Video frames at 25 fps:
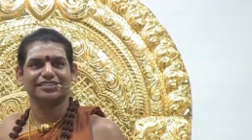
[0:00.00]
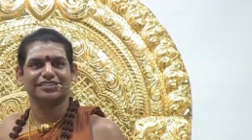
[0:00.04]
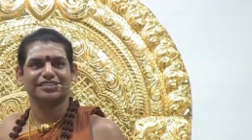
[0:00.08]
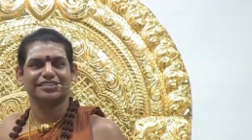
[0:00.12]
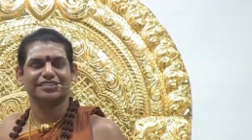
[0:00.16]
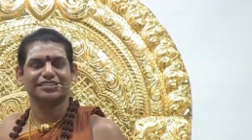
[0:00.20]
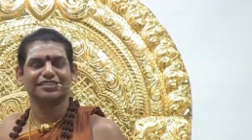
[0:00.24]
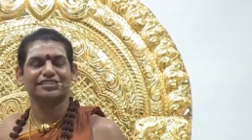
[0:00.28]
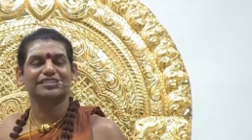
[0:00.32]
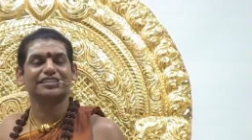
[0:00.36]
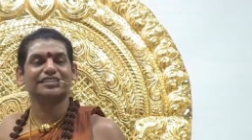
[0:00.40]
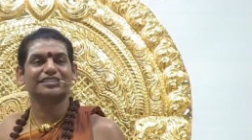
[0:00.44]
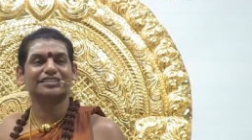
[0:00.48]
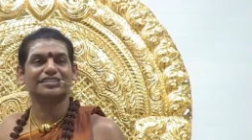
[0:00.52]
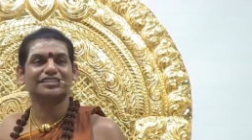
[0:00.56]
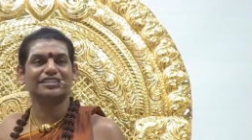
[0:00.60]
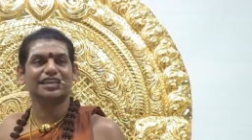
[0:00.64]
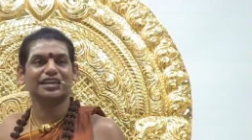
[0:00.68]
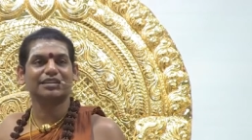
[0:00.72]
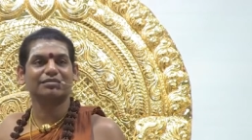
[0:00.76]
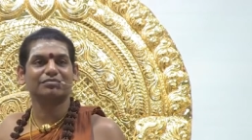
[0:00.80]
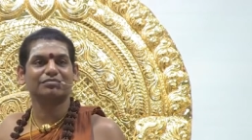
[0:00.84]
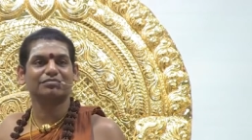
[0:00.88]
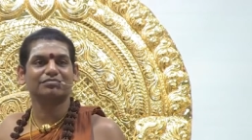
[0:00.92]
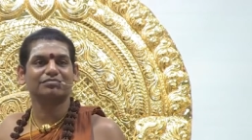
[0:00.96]
This
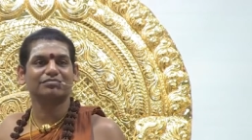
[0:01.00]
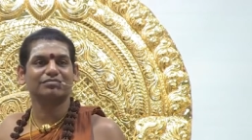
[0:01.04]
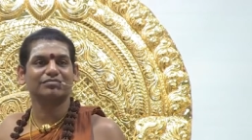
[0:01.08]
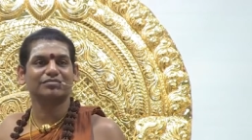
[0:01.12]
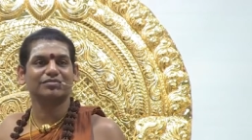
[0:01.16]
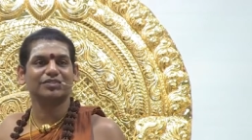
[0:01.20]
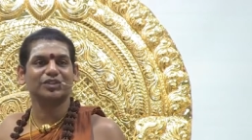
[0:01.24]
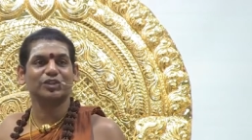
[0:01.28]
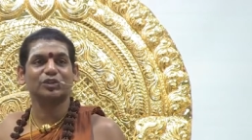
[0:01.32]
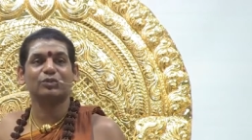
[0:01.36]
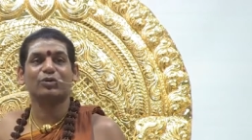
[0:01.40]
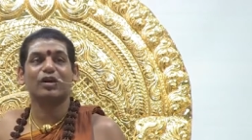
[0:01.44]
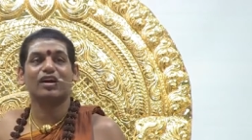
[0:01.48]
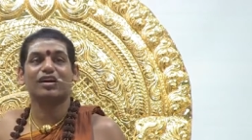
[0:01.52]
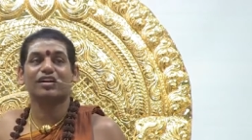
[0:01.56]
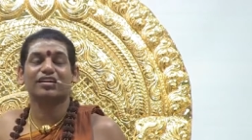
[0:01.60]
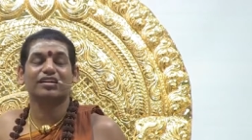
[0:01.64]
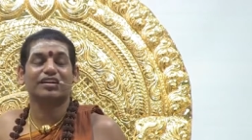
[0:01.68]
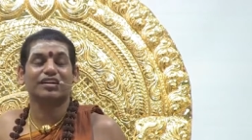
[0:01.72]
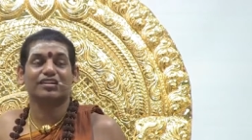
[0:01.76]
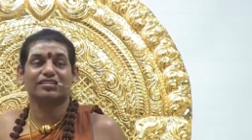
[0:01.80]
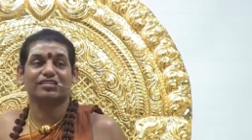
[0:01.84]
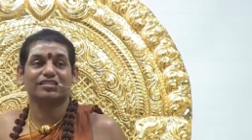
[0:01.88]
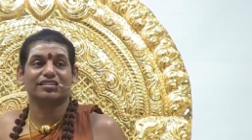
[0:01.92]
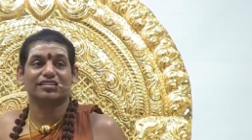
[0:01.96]
time you are
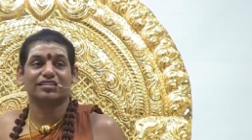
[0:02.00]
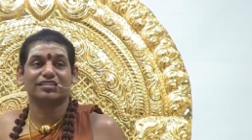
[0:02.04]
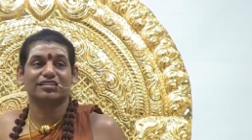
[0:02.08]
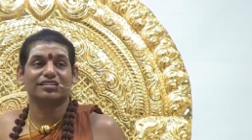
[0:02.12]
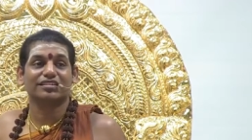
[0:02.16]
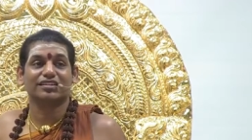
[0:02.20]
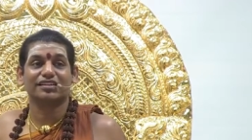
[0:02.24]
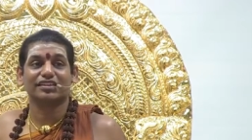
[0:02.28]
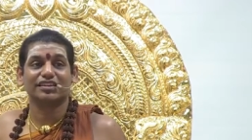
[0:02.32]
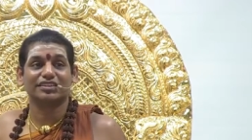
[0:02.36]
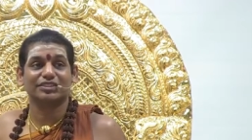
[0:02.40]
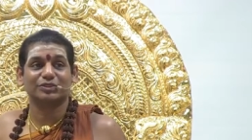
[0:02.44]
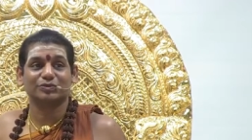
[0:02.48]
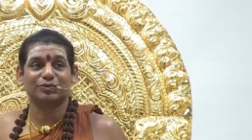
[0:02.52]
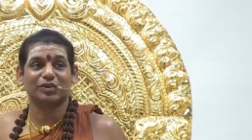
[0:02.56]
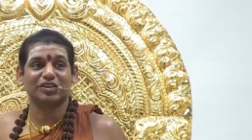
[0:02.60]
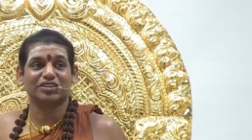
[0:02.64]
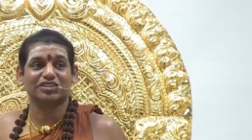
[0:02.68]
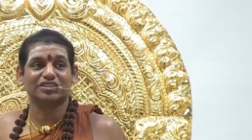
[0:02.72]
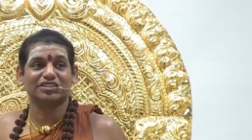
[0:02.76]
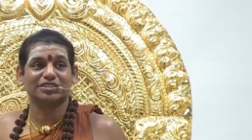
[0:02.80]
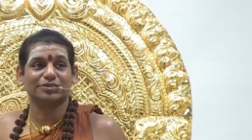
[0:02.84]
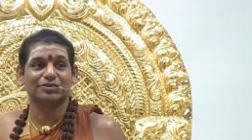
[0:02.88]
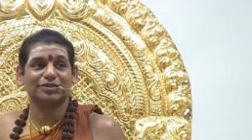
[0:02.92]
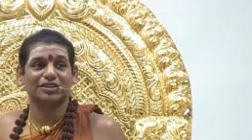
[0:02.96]
not
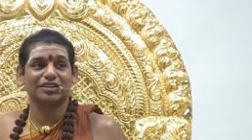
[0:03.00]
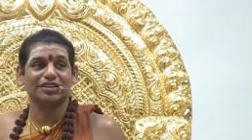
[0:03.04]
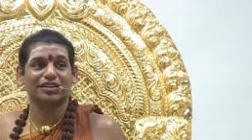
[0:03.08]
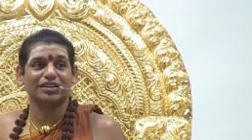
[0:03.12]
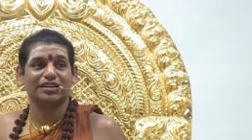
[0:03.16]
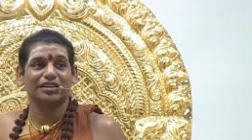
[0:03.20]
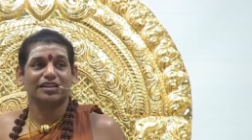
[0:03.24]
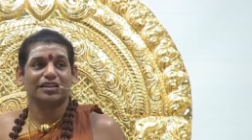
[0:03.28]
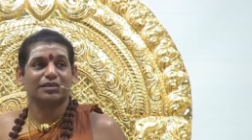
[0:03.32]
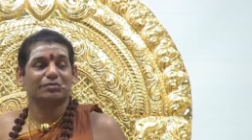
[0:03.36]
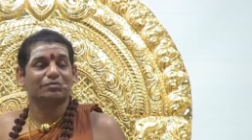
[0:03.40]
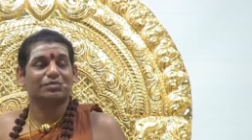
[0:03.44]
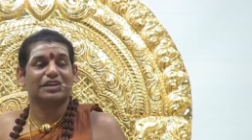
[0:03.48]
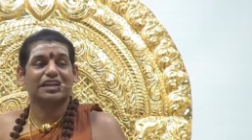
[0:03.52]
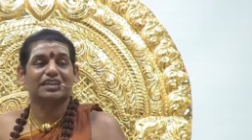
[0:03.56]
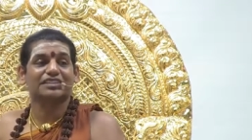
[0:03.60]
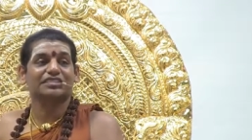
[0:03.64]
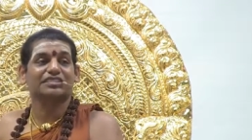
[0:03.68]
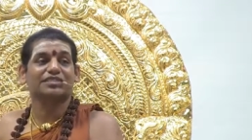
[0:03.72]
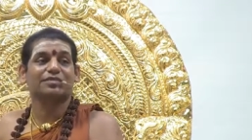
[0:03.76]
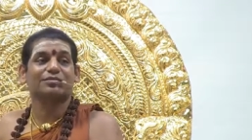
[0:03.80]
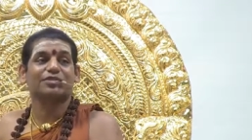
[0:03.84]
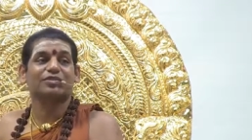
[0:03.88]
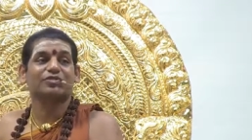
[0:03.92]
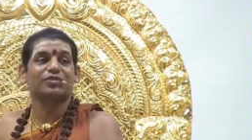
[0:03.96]
responsible because
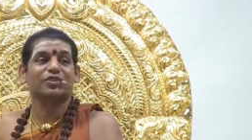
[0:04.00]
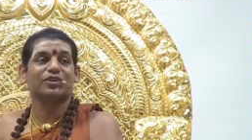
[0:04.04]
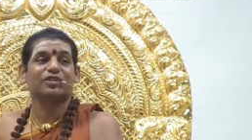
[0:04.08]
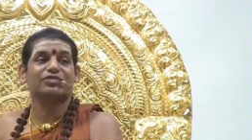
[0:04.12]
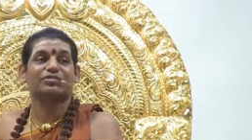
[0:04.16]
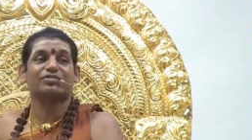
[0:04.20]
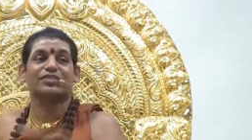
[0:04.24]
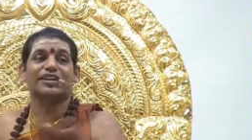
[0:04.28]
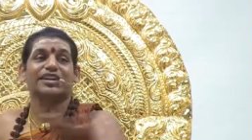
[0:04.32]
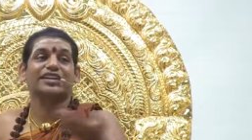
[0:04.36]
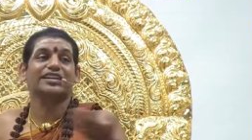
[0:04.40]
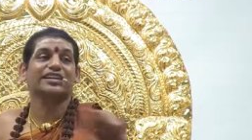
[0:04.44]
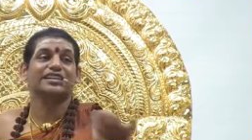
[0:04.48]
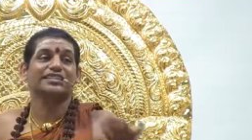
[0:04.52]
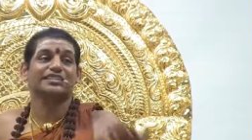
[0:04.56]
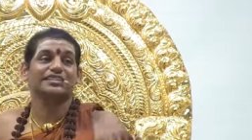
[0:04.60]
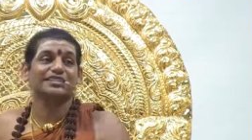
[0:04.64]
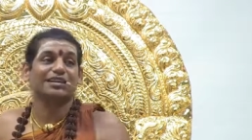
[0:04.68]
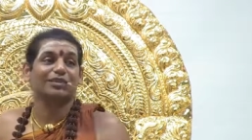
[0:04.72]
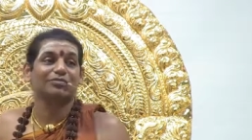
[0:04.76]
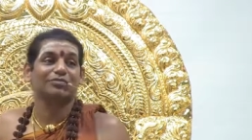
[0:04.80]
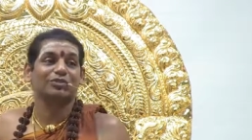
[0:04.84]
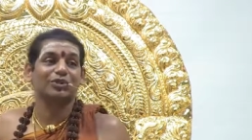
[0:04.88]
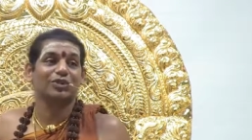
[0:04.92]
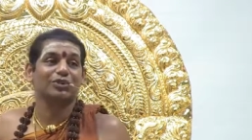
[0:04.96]
some of your friend has
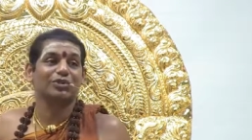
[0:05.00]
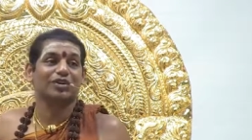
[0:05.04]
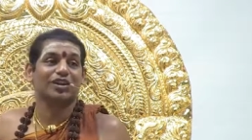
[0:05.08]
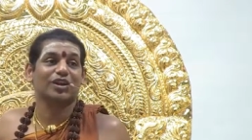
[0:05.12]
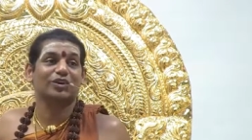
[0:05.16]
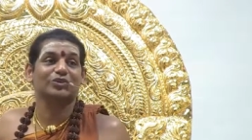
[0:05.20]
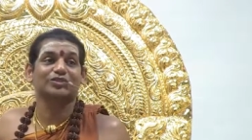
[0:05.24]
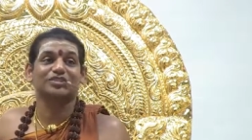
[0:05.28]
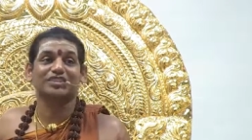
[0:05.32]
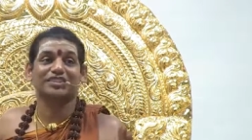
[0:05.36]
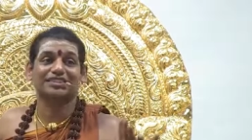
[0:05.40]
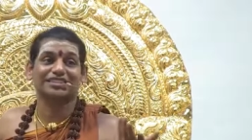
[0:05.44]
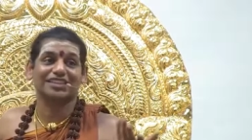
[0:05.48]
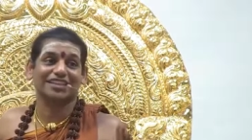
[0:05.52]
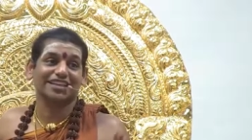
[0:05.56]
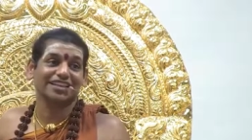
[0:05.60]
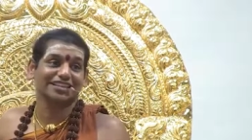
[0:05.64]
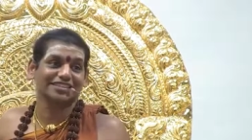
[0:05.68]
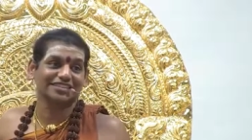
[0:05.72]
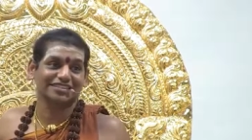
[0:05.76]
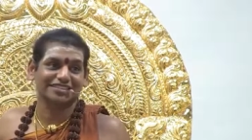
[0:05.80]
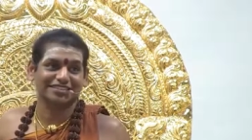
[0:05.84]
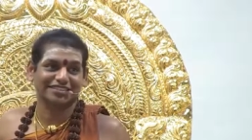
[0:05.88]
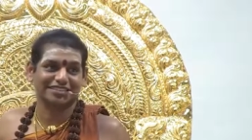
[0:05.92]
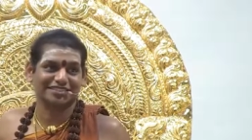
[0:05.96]
come to your house as a guest.